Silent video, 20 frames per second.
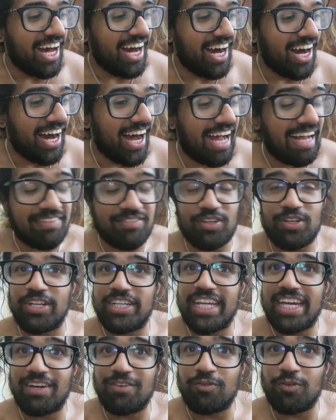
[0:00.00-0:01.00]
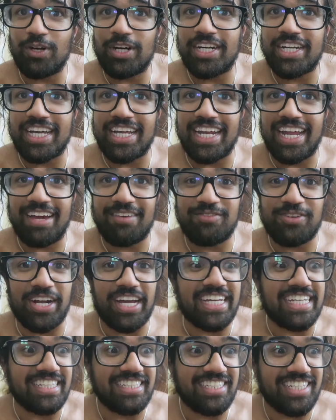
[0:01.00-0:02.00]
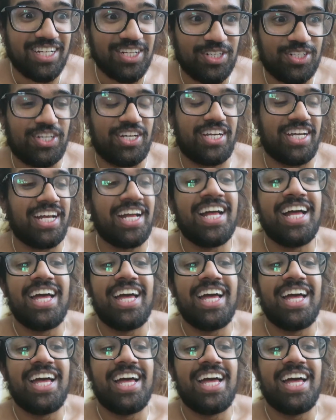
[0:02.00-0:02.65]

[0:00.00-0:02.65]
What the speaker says: after a day of work and after I ate dinner.